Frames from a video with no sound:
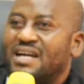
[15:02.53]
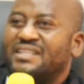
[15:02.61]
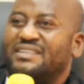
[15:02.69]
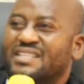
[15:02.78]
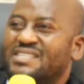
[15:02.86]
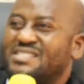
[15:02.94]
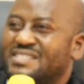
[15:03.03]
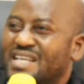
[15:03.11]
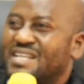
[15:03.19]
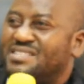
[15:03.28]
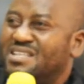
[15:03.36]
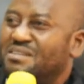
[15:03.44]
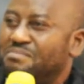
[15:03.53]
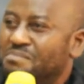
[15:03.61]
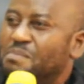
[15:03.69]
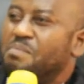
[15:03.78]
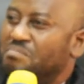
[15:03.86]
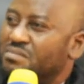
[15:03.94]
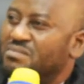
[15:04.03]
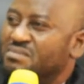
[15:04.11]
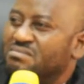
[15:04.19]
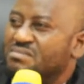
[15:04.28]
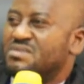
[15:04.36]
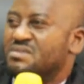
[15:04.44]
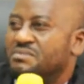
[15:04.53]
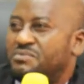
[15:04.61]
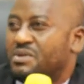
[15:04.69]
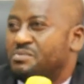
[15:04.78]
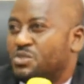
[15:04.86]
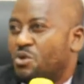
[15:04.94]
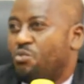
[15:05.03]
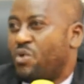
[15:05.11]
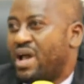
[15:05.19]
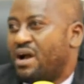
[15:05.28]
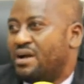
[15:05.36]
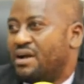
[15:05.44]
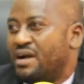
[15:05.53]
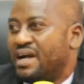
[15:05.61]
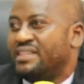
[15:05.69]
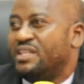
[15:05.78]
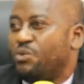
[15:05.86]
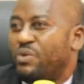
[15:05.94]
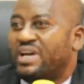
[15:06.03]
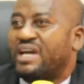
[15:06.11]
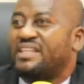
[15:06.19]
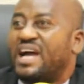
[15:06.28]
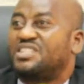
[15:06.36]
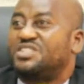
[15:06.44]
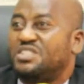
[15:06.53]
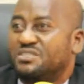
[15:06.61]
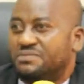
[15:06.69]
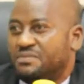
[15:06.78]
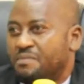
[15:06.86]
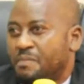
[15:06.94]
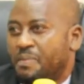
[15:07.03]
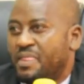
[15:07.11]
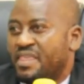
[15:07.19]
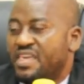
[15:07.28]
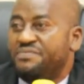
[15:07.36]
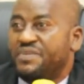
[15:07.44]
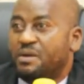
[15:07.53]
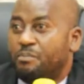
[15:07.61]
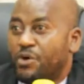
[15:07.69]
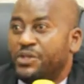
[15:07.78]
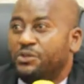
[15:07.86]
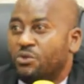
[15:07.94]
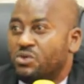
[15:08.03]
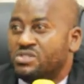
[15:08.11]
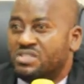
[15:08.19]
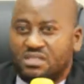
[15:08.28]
at least start from somewhere, and then we can achieve. If a boy knows